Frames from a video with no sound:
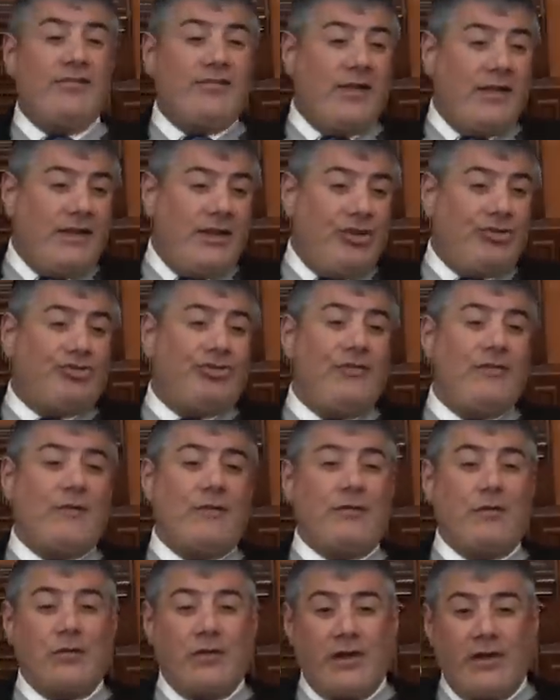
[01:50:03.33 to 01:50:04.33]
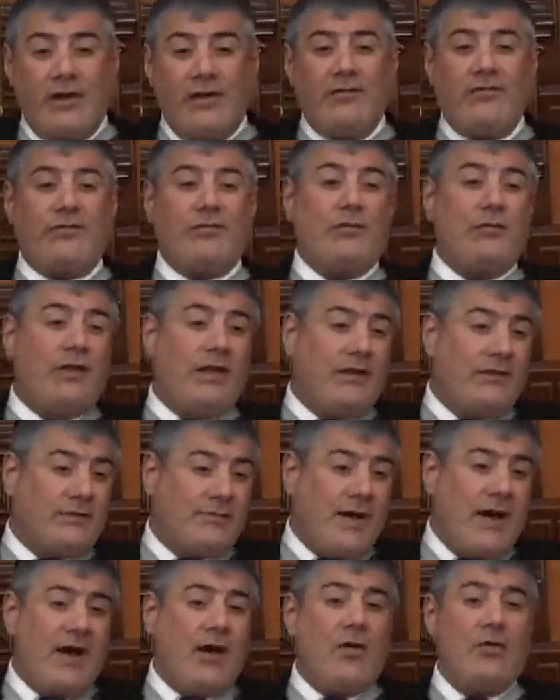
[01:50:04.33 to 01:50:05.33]
there's any yeshiva for girls to learn
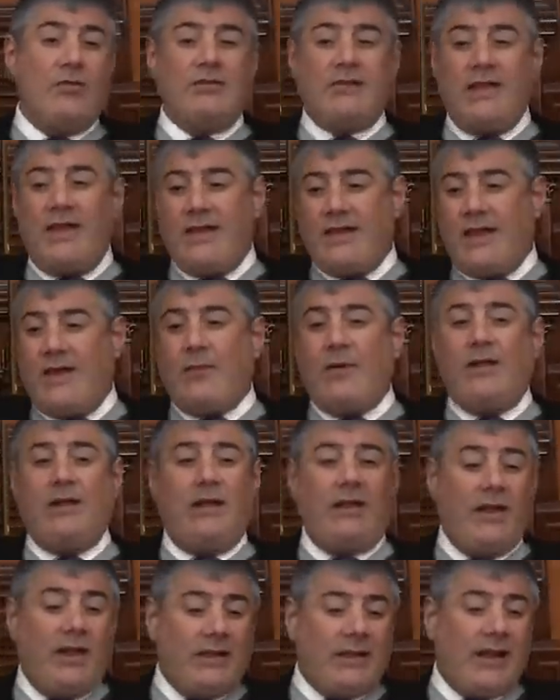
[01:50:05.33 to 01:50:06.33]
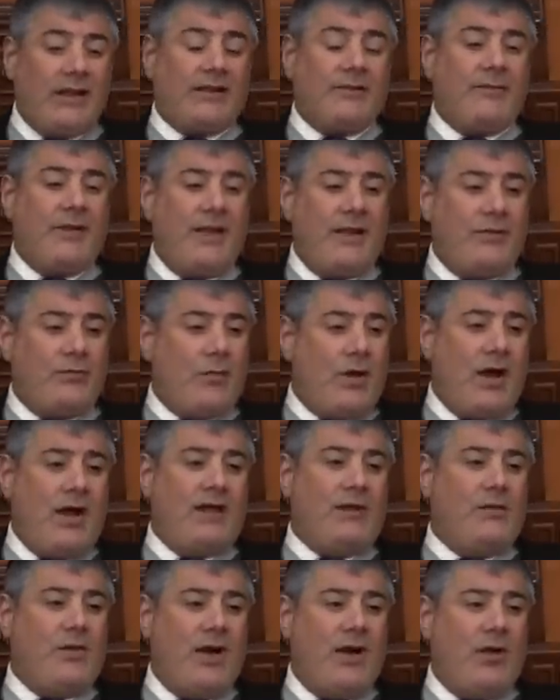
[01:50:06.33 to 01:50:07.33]
Gemara all day. I want to learn like men.
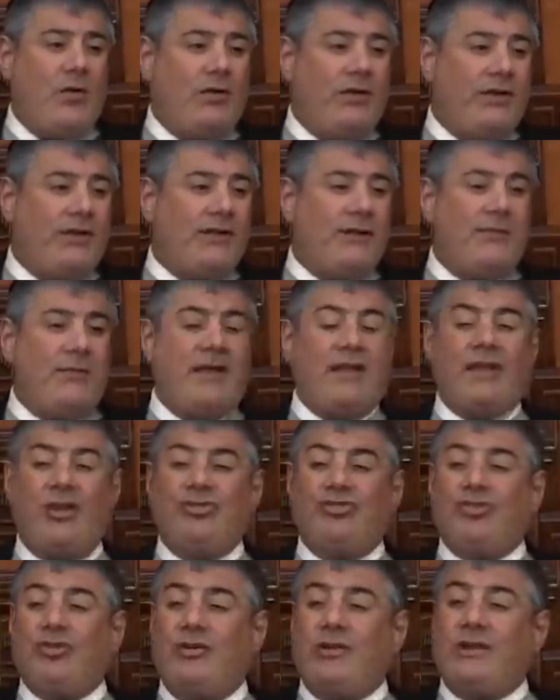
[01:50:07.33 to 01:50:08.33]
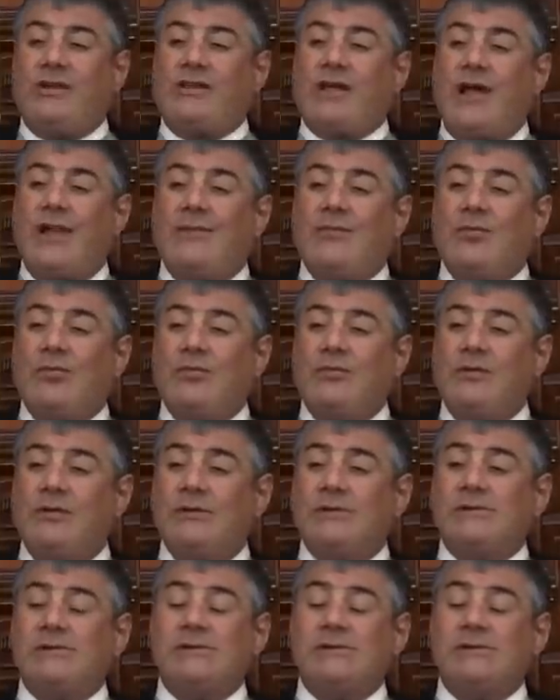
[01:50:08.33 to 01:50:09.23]
Why? Why only the men enjoy the Talmud?